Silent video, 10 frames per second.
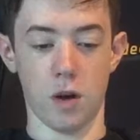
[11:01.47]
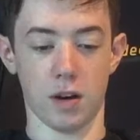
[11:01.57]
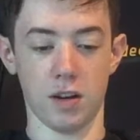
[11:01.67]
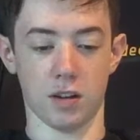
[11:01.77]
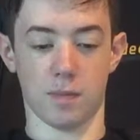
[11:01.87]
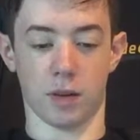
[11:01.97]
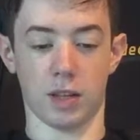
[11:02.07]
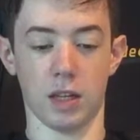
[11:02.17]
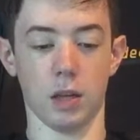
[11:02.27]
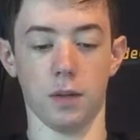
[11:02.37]
developed new
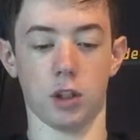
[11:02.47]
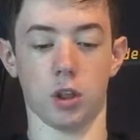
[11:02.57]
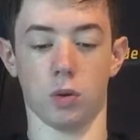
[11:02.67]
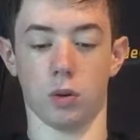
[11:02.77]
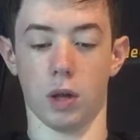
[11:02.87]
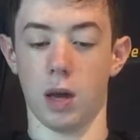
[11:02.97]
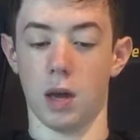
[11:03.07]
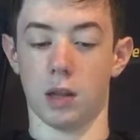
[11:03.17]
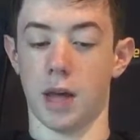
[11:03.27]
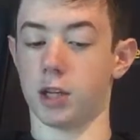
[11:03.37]
ideas about the
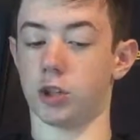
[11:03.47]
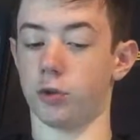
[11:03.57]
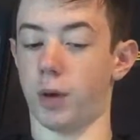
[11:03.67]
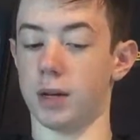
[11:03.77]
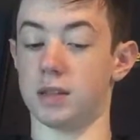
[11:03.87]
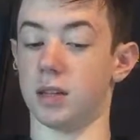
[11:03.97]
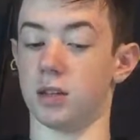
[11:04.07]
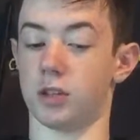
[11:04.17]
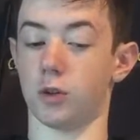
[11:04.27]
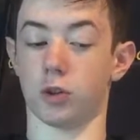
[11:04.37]
individual, natural
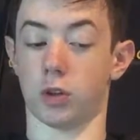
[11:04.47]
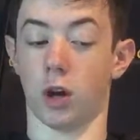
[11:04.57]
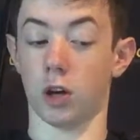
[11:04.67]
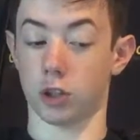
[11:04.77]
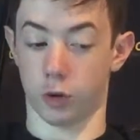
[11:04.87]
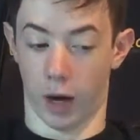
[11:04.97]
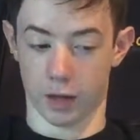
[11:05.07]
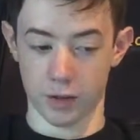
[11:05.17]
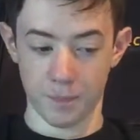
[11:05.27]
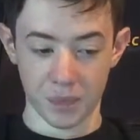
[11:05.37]
rights, and the social
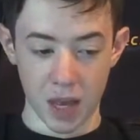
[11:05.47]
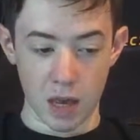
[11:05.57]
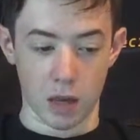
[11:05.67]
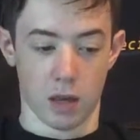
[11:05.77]
contract.